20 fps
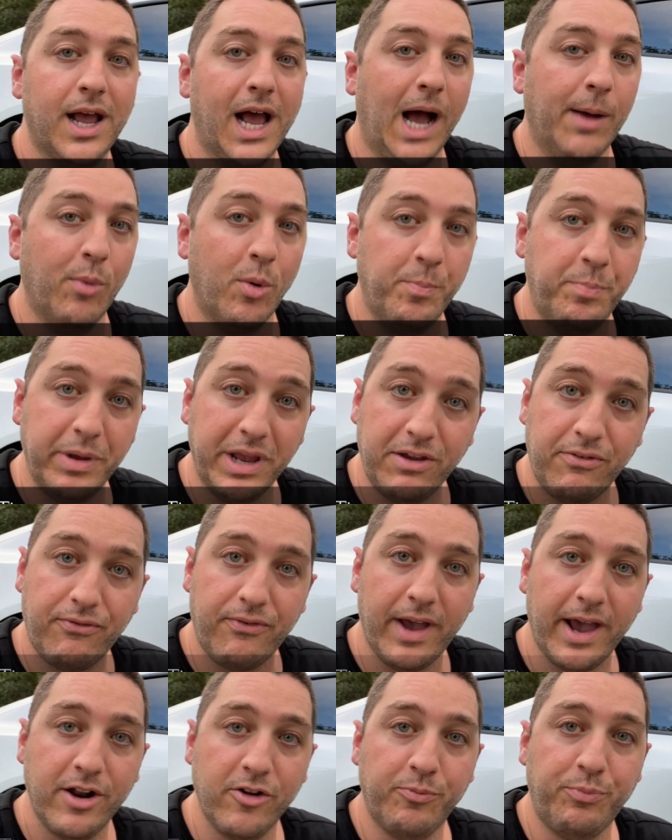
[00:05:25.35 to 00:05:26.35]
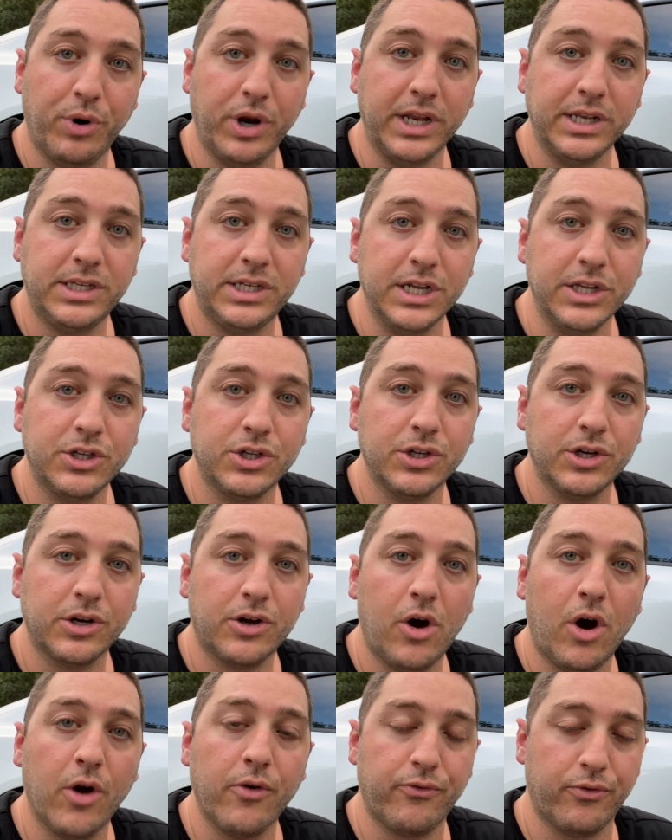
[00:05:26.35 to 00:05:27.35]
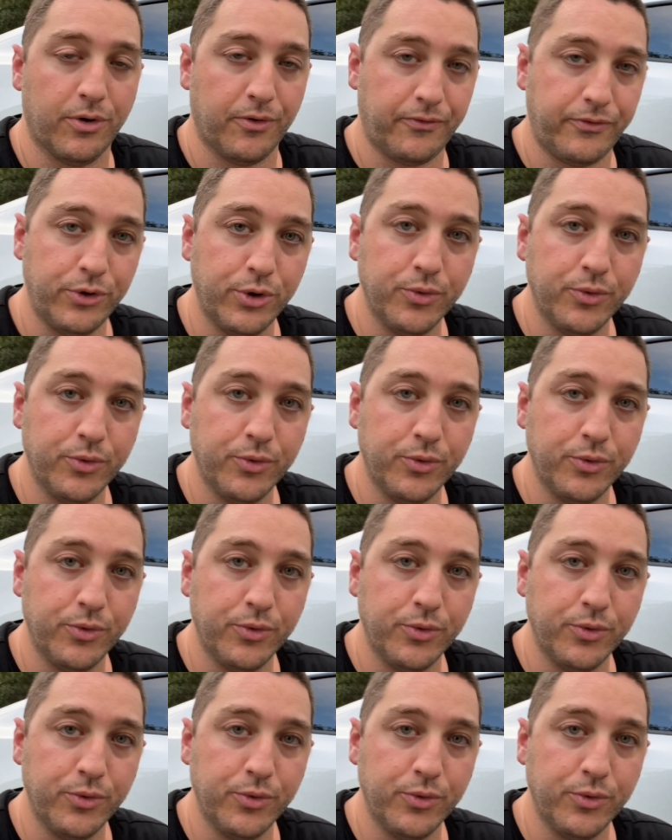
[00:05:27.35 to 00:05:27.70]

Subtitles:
I'm a big fan of putting tints on a car for a few